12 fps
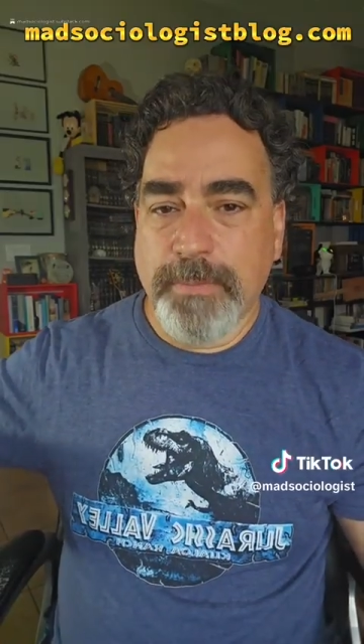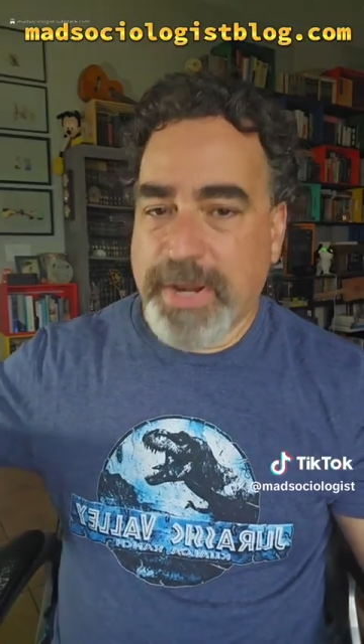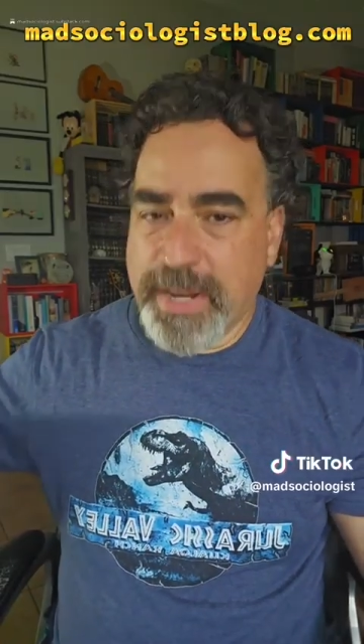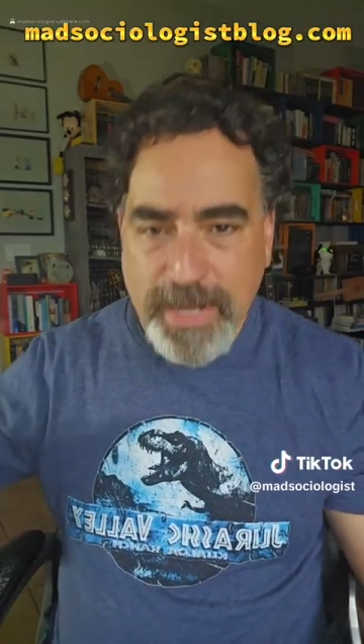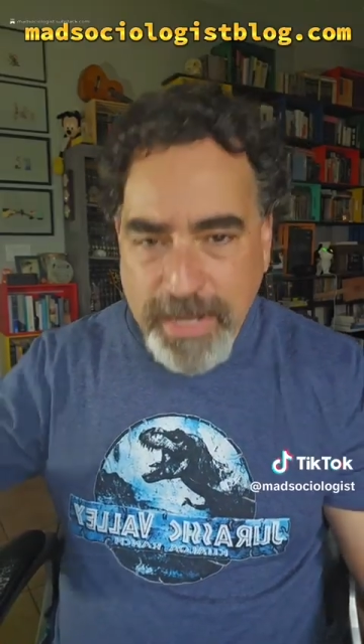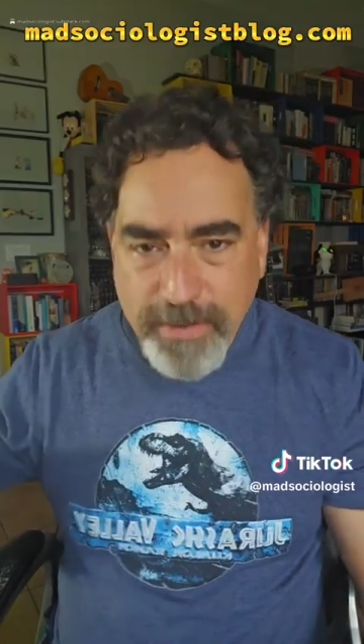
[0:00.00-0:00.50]

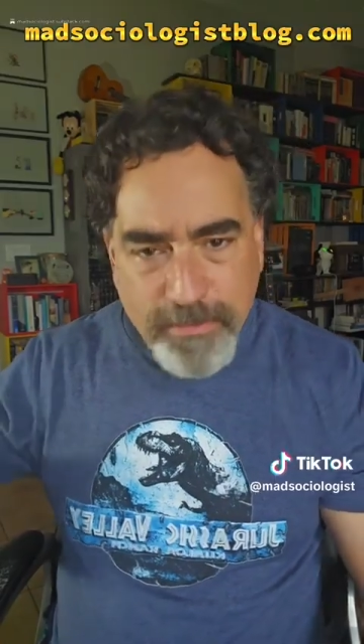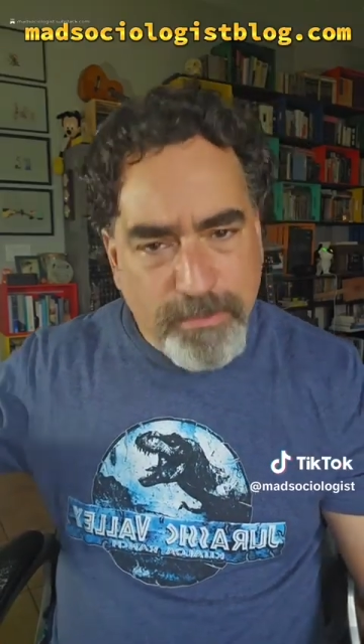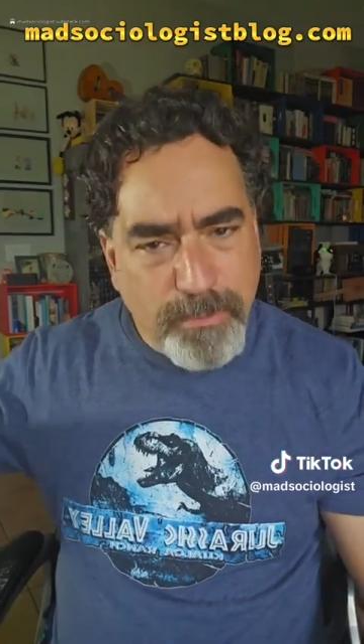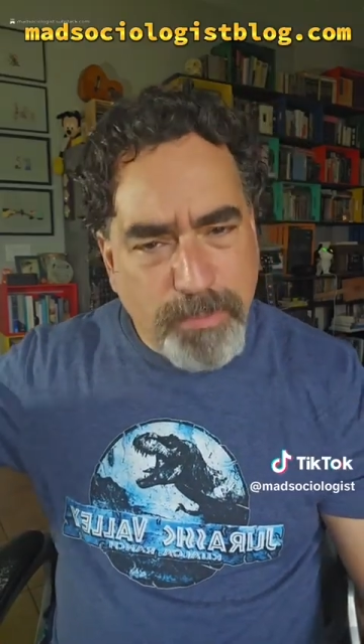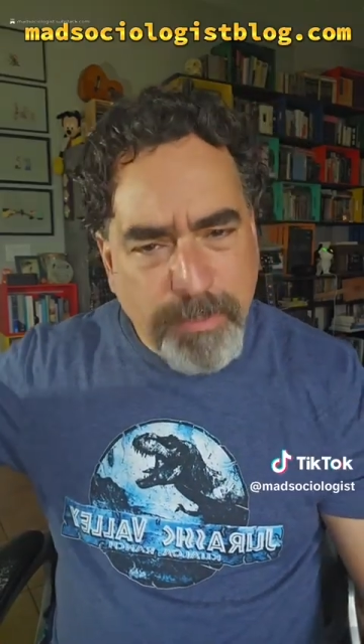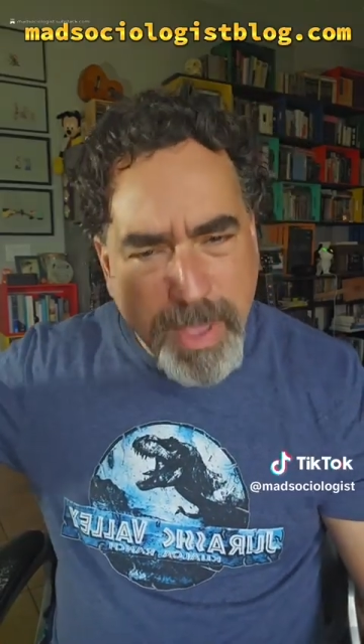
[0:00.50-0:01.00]
but I
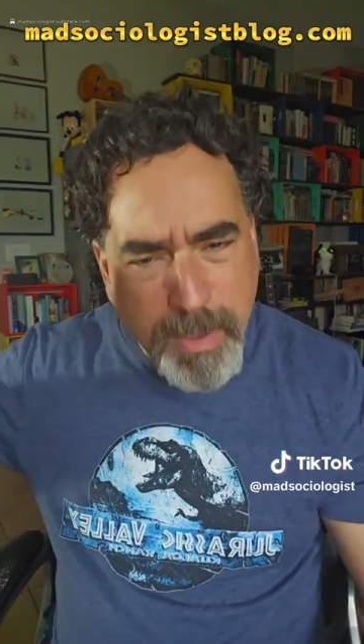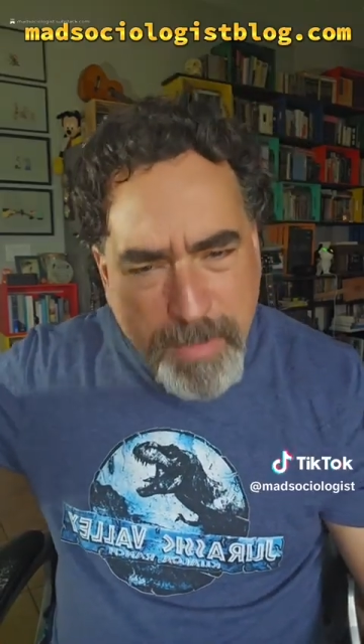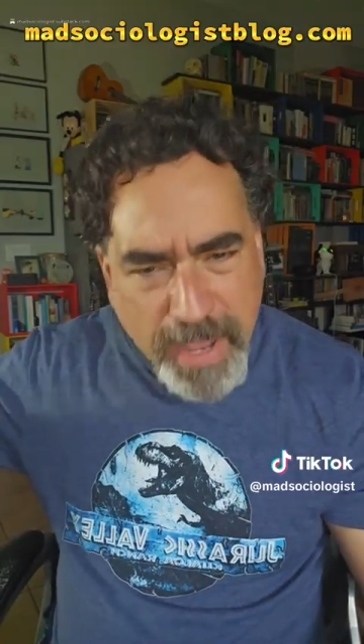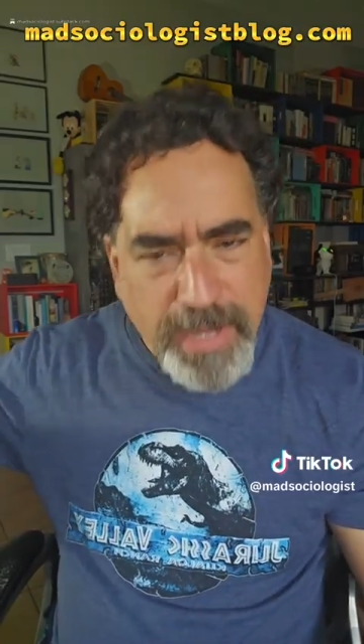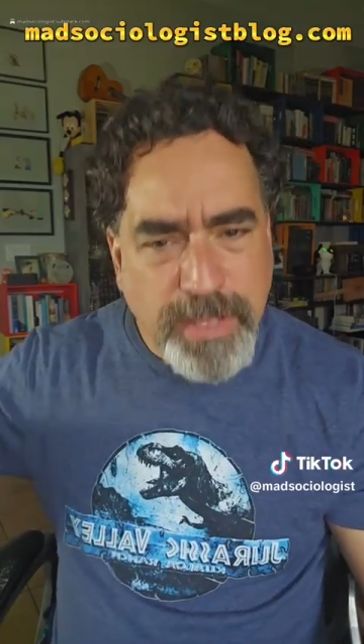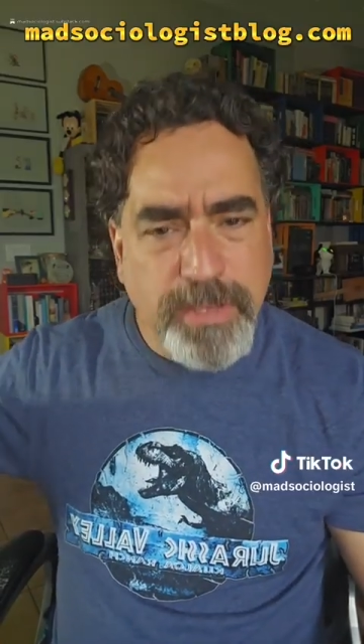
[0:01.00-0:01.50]
didn't
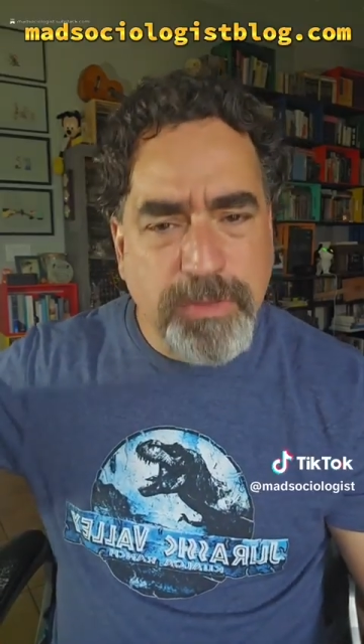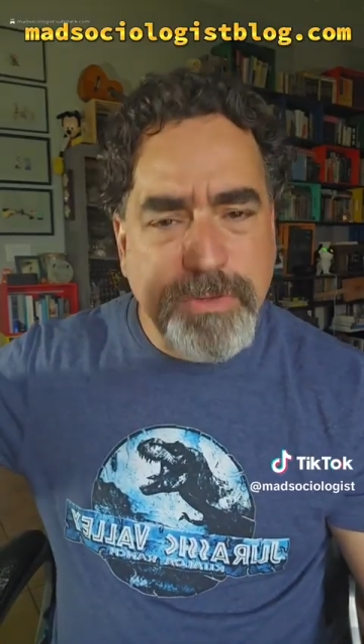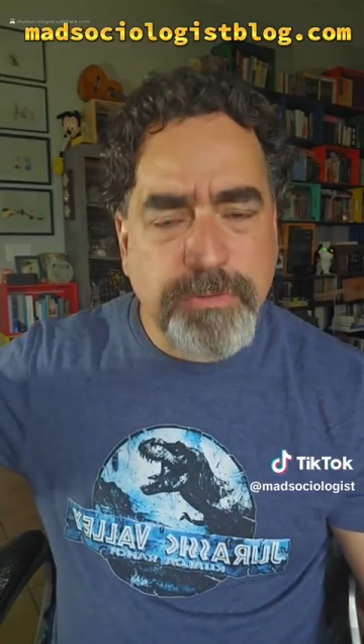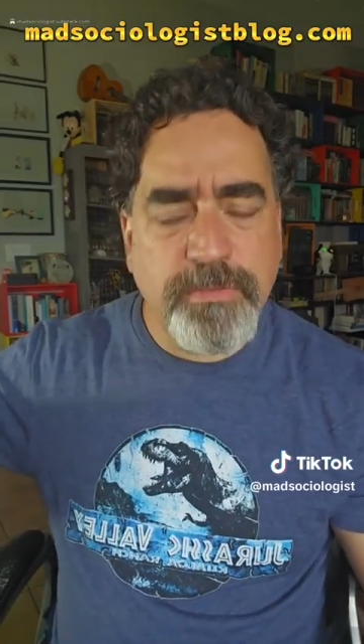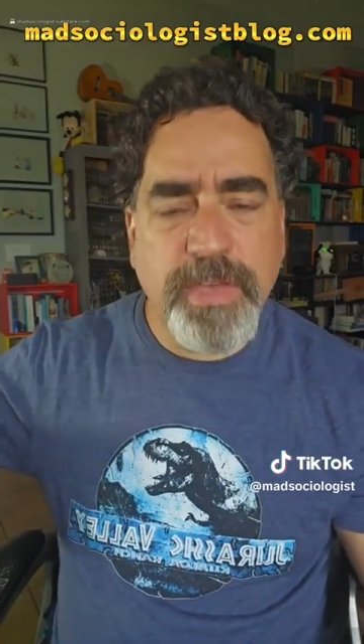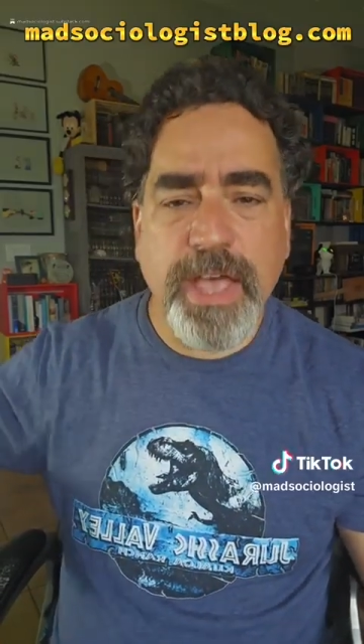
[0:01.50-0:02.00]
abandon
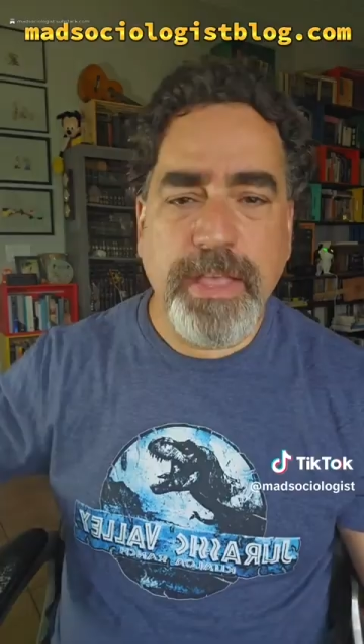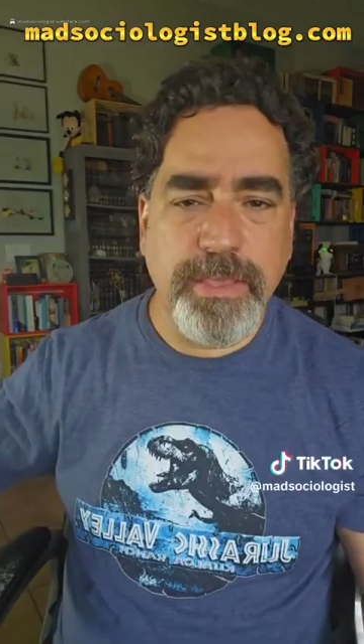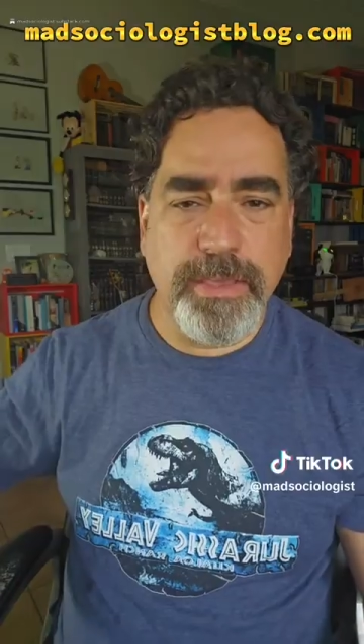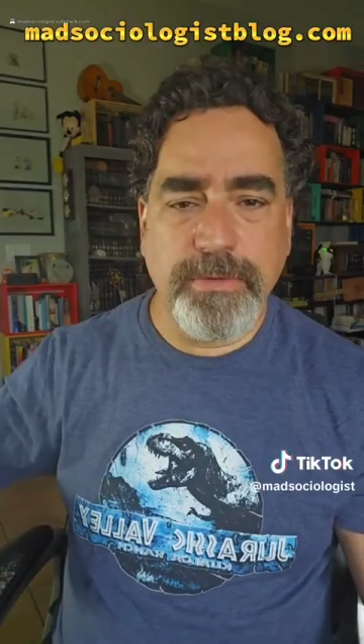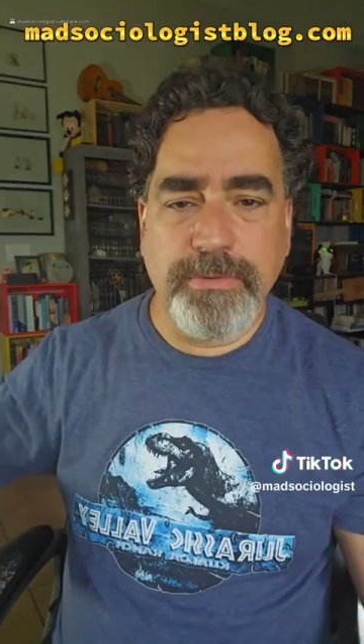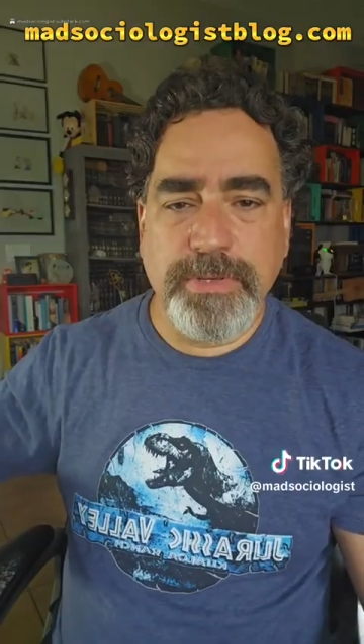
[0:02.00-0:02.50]
those
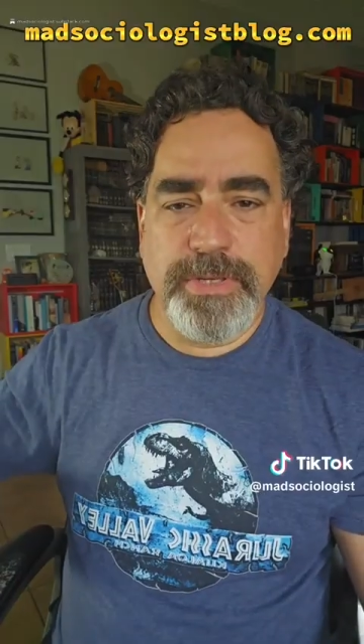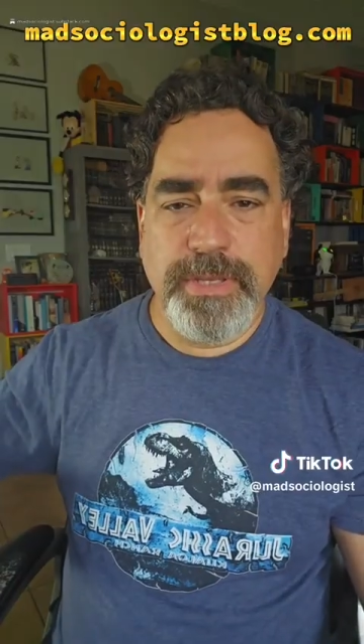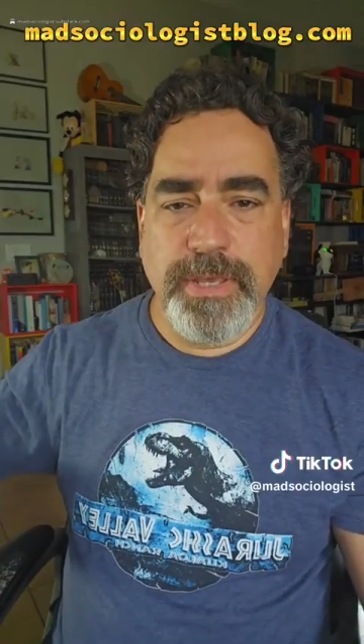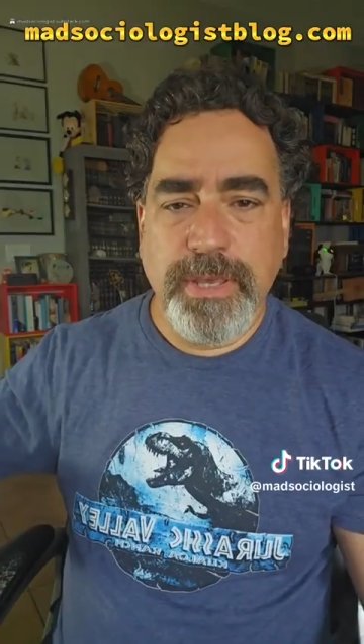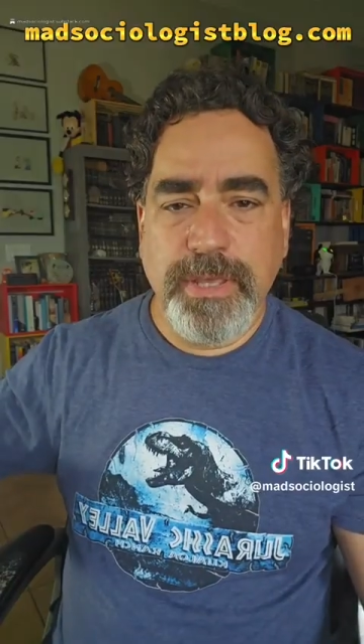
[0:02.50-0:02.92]
values.